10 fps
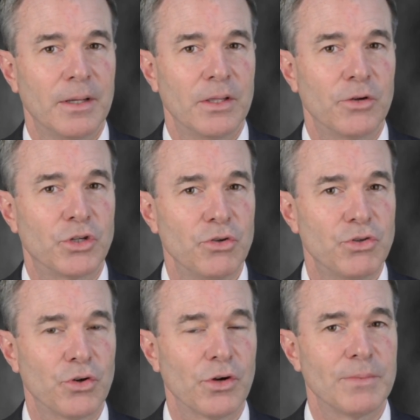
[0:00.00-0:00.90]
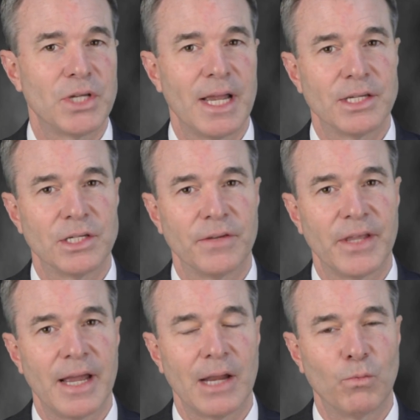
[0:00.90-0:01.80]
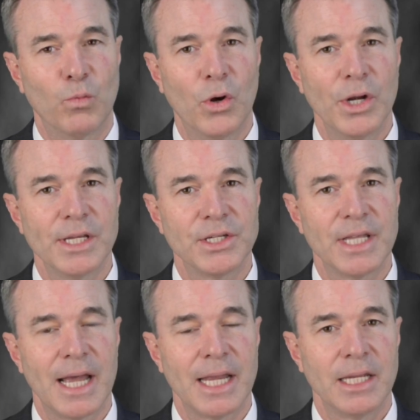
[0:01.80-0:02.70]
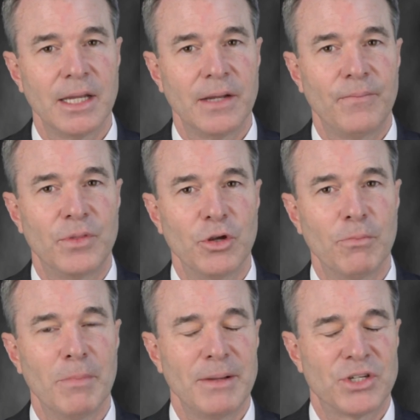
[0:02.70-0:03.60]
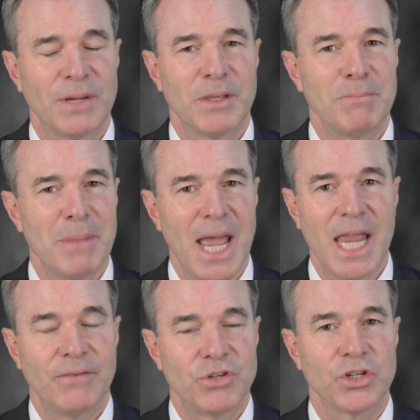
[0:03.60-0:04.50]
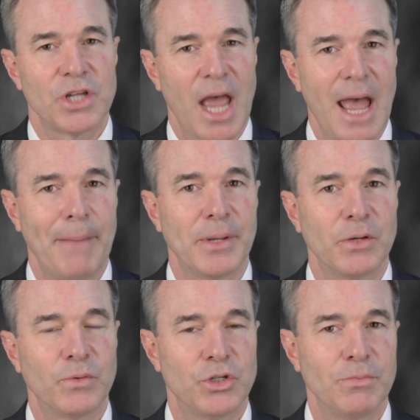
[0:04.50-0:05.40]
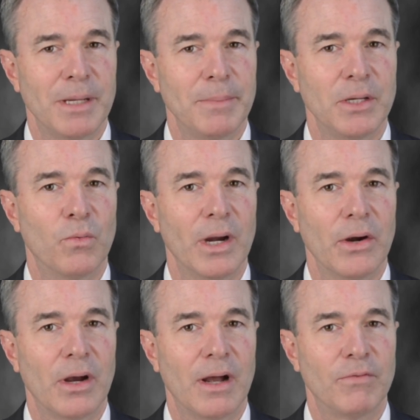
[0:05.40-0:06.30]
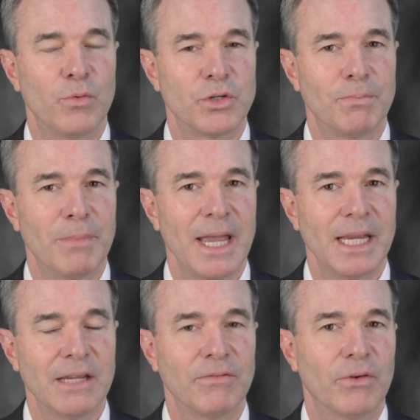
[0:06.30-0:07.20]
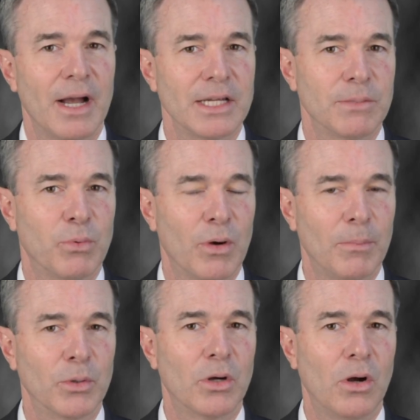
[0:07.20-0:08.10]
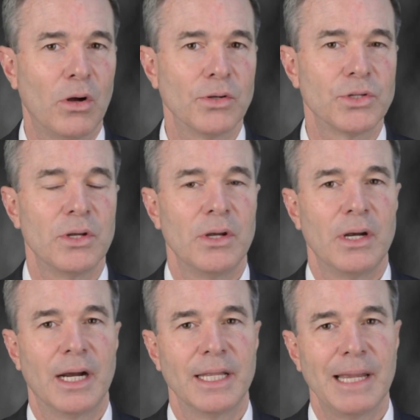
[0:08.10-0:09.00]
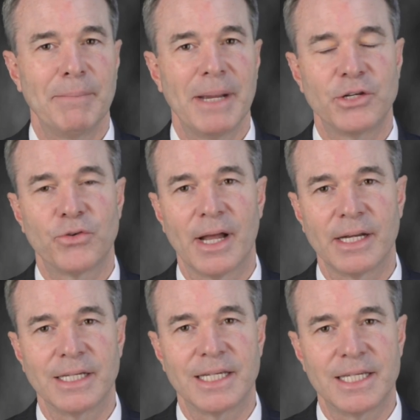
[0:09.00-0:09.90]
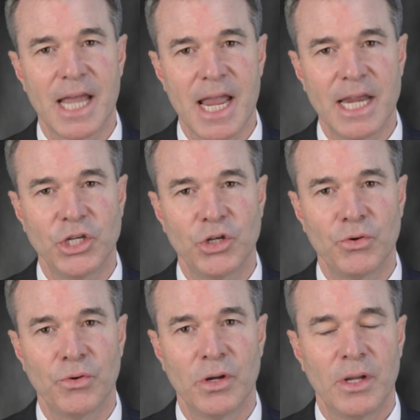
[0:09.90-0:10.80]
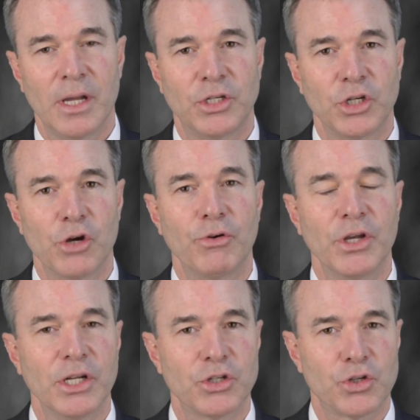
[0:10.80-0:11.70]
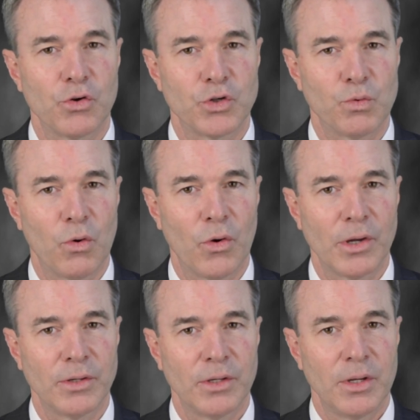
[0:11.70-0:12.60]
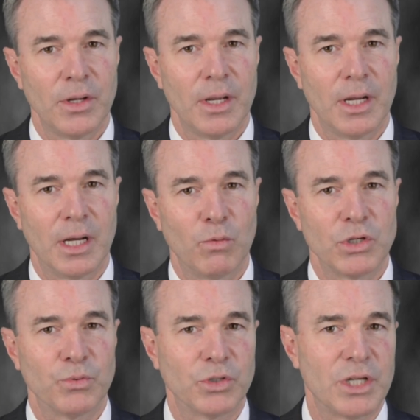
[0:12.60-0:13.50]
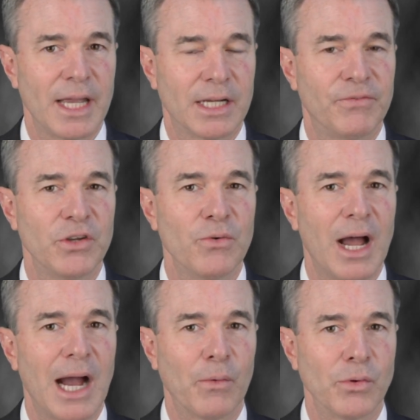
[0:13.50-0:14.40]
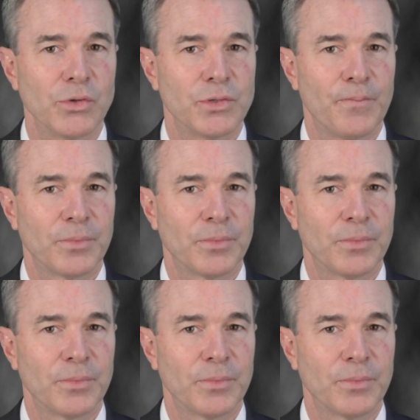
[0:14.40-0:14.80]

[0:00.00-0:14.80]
There are two circumstances of that. One is that something may have just happened, which you may be aware of, which may give rise to probable cause, and they may try to detain you to go get a search warrant, which will take a few hours.